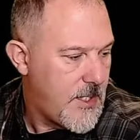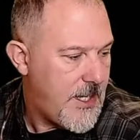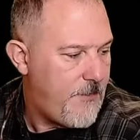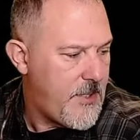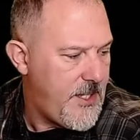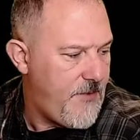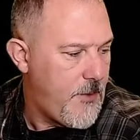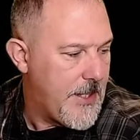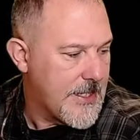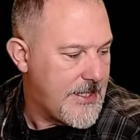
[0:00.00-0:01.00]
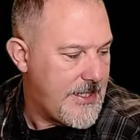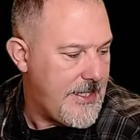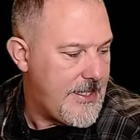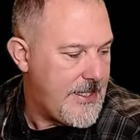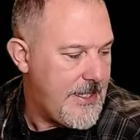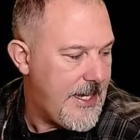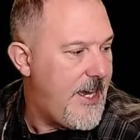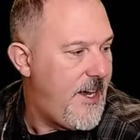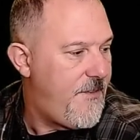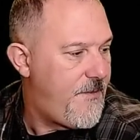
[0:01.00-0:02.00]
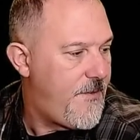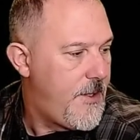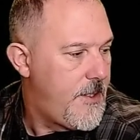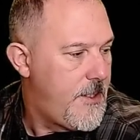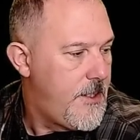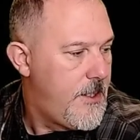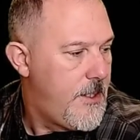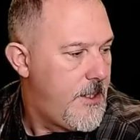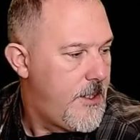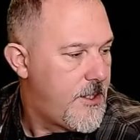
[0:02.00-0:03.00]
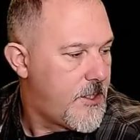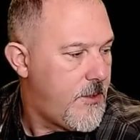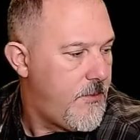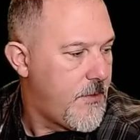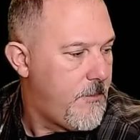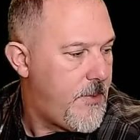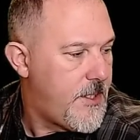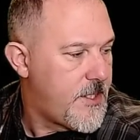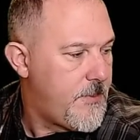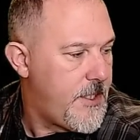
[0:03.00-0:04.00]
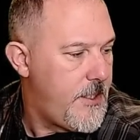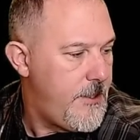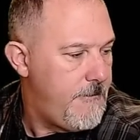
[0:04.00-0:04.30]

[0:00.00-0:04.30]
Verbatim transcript: I believe we make a T C F. Let's go for busman.